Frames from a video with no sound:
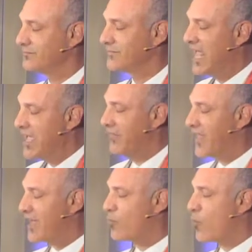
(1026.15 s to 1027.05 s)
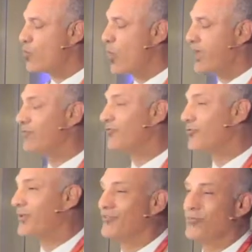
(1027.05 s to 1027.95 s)
And that one way is the
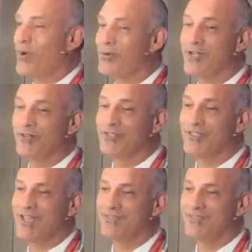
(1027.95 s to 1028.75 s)
reason why we're here tonight.